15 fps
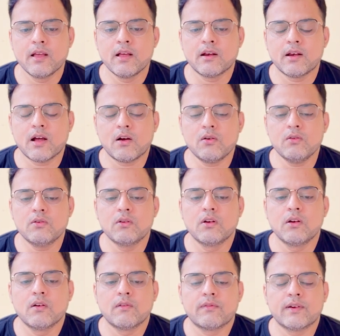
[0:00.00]
Now,
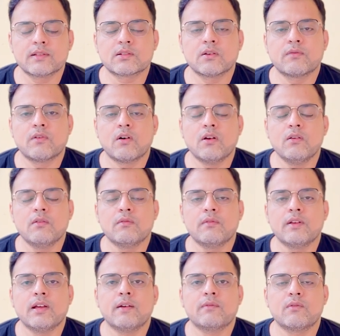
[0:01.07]
first of all,
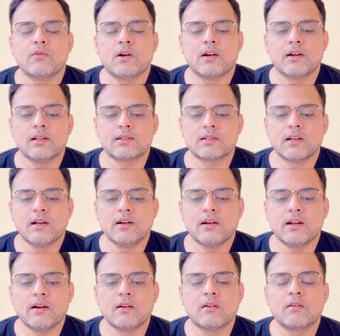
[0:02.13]
we have to understand
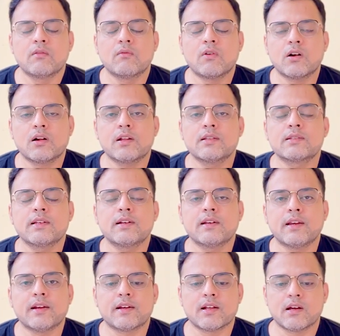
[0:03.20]
that what is a
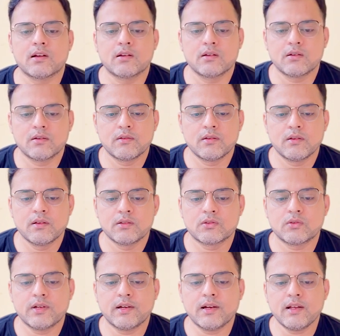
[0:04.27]
data. So
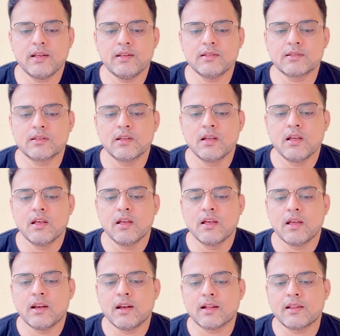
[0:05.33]
data is
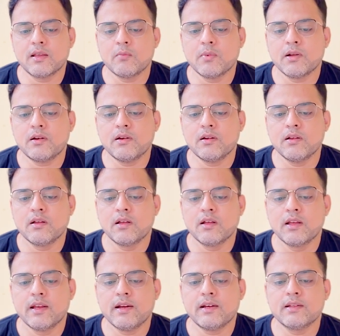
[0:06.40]
nothing but
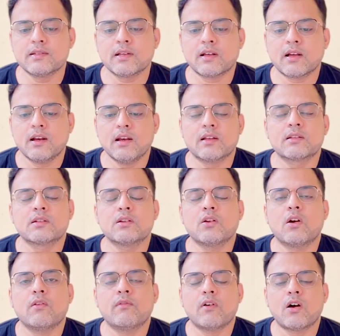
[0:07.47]
it is a collection
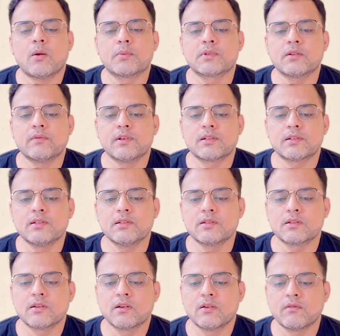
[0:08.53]
of
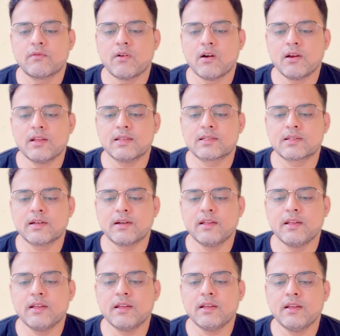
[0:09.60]
observations for
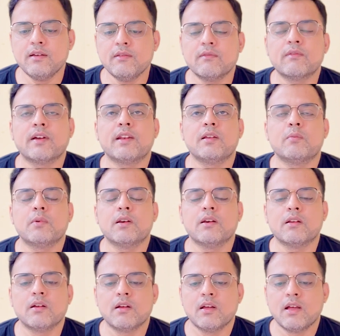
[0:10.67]
studying a variable,
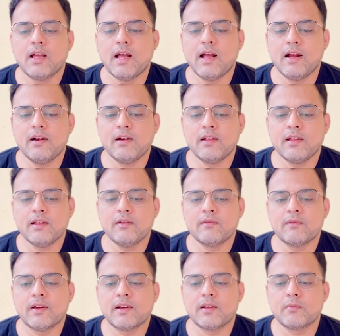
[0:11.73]
and a
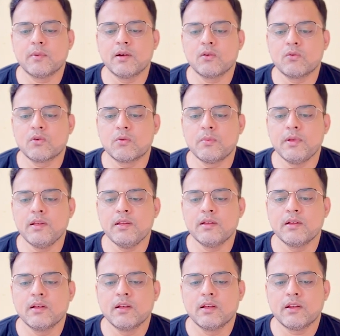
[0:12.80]
variable could be
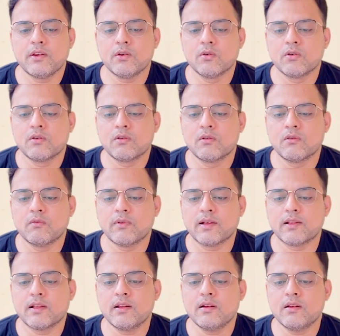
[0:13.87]
your
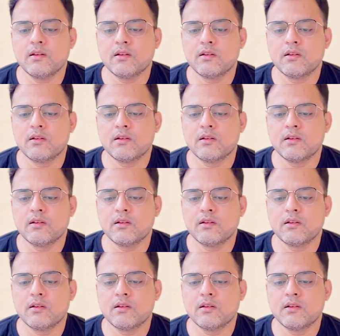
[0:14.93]
weather,